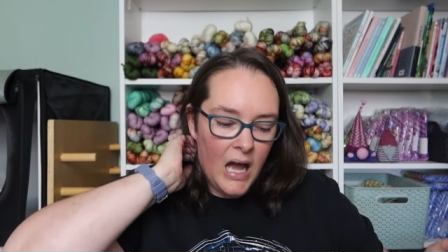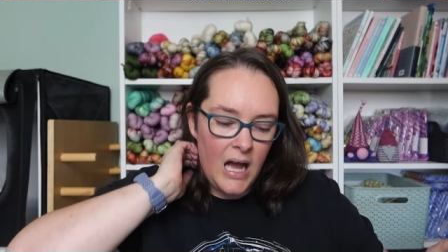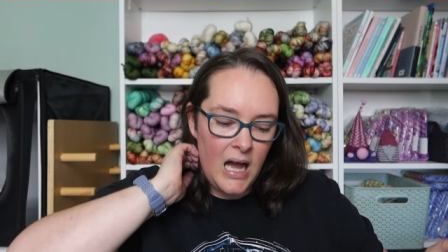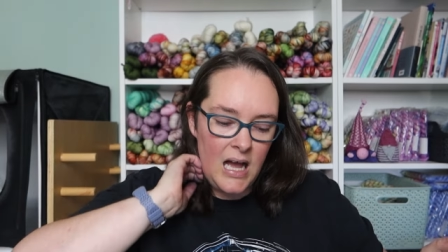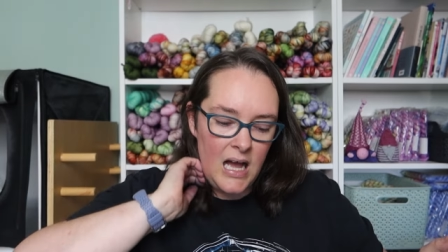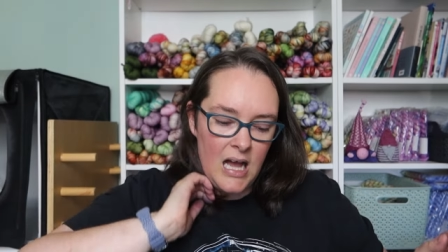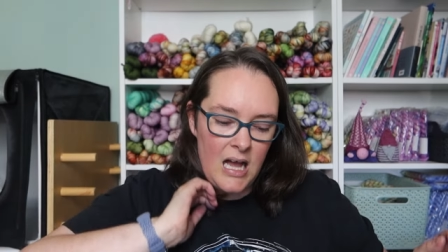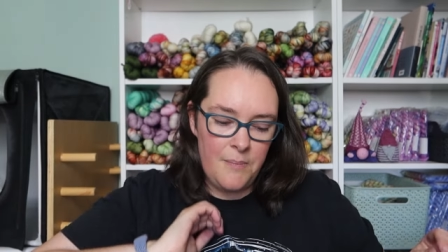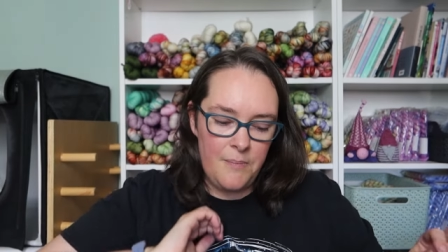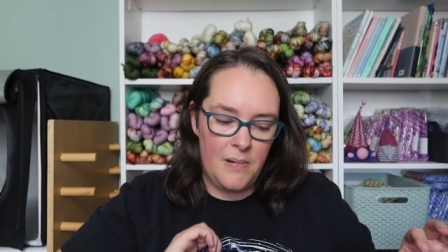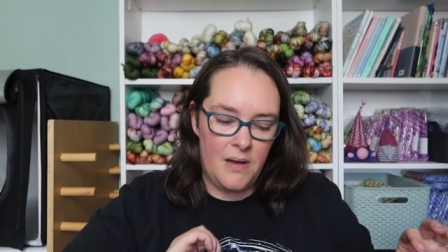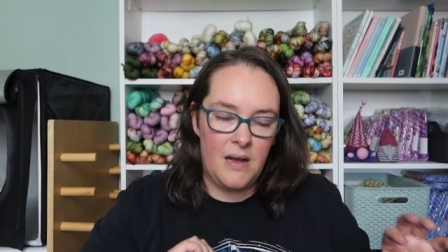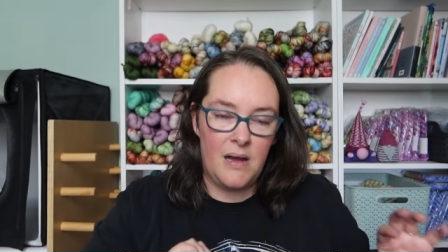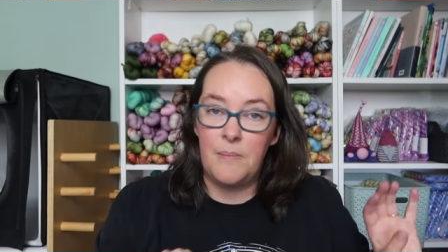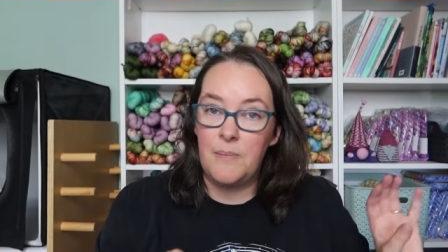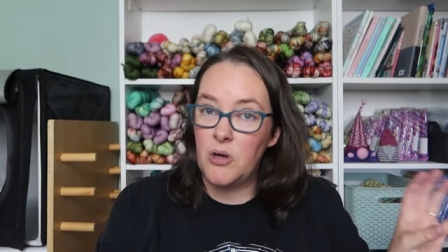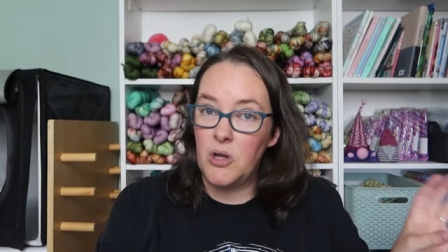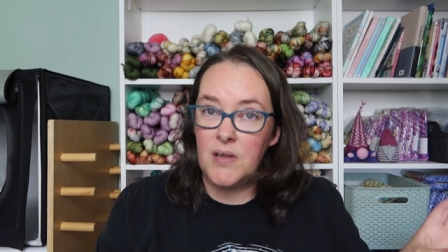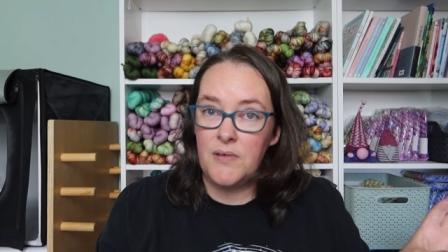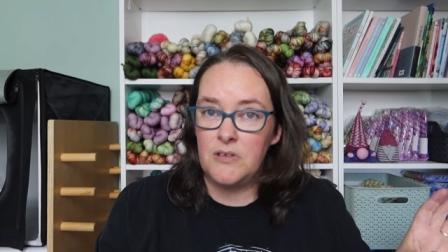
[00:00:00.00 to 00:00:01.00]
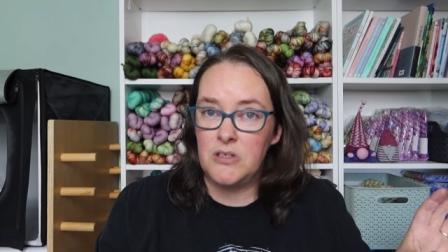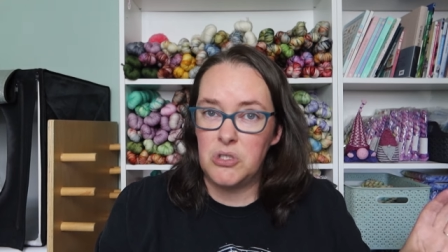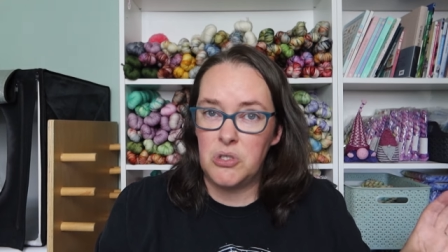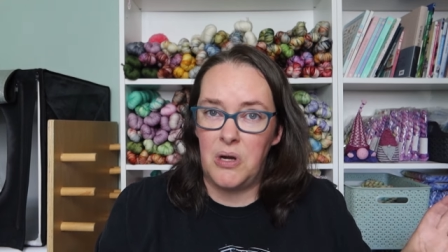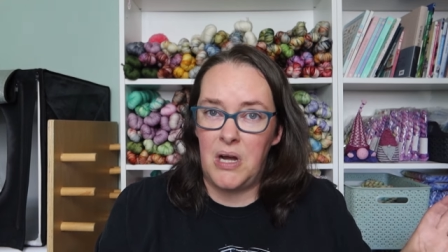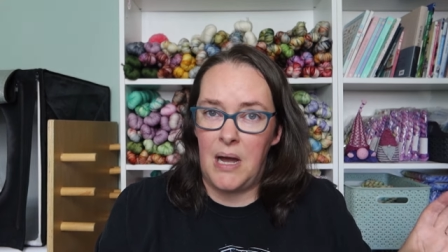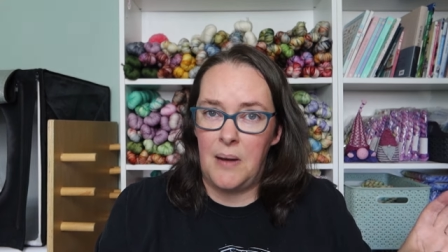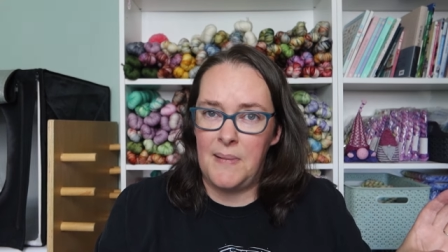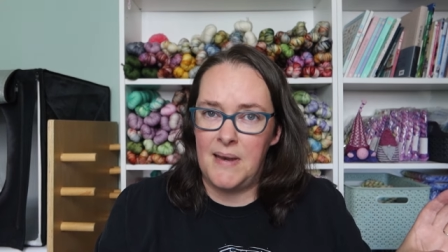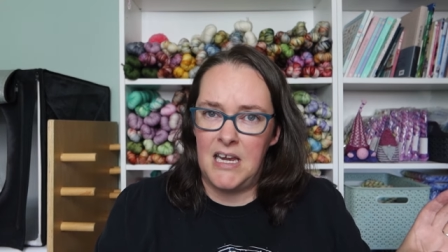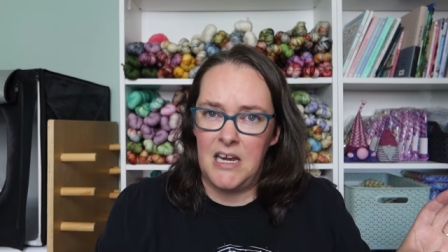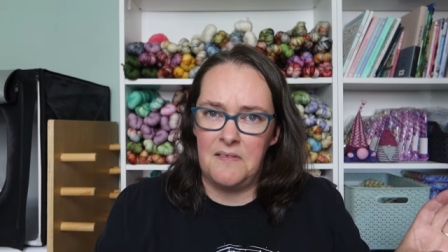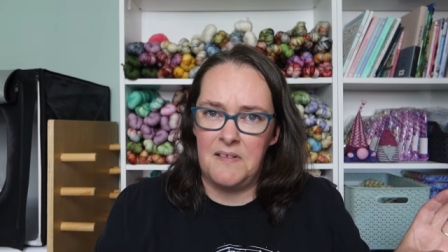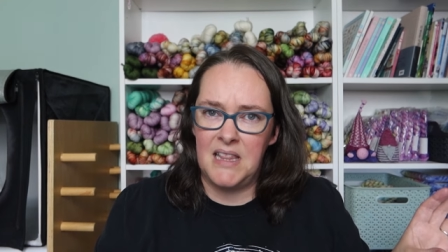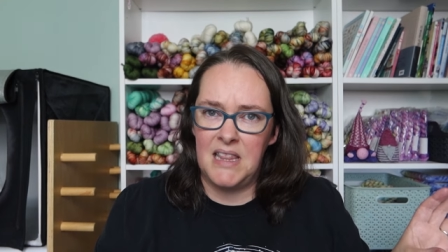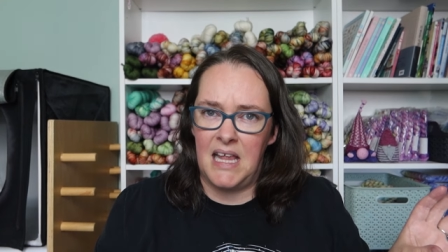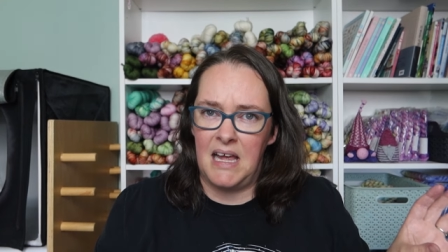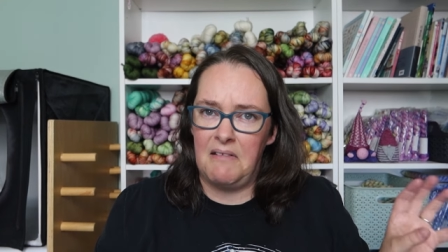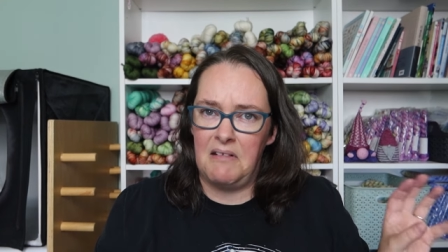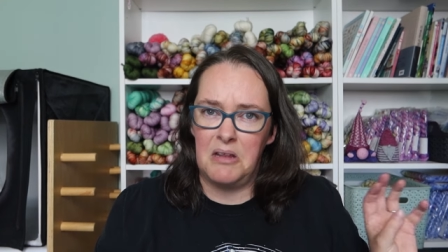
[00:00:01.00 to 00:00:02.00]
I'm not even sure how many are
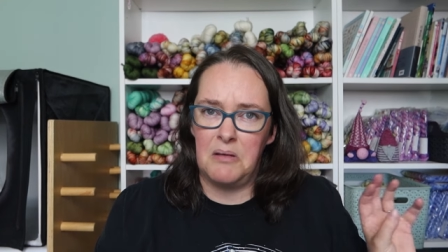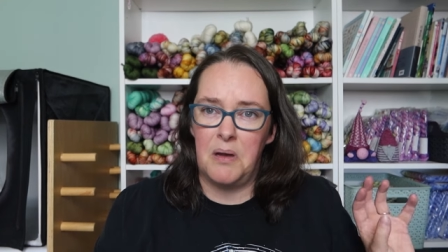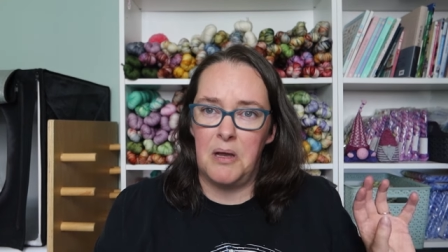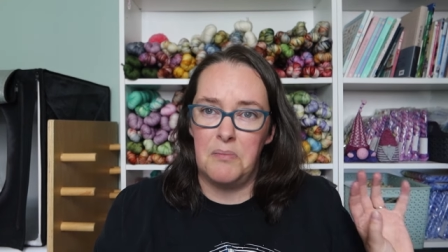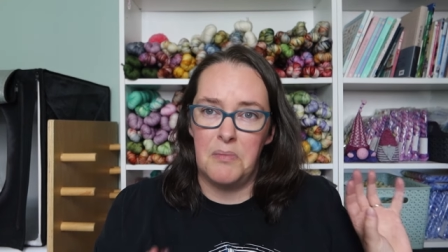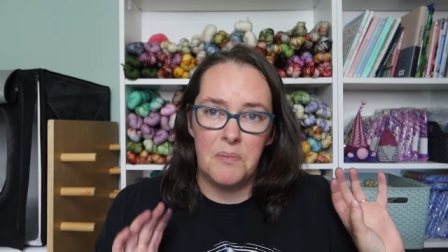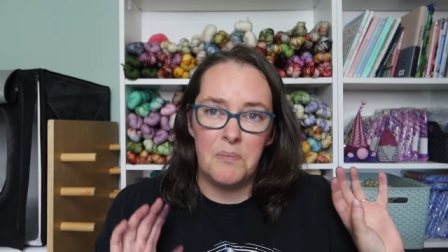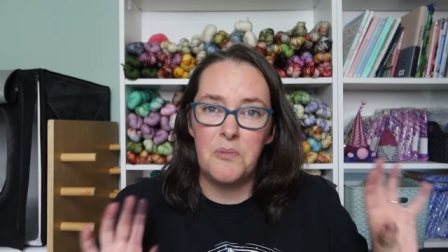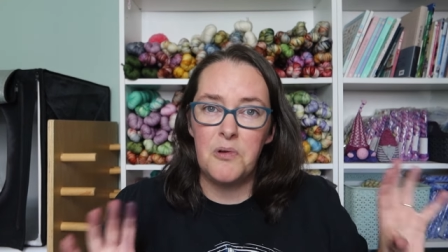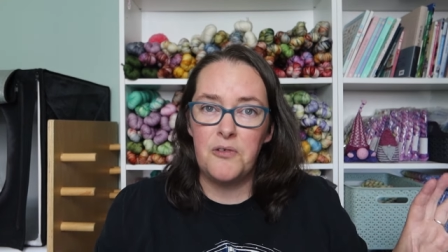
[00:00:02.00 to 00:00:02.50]
in there at the moment.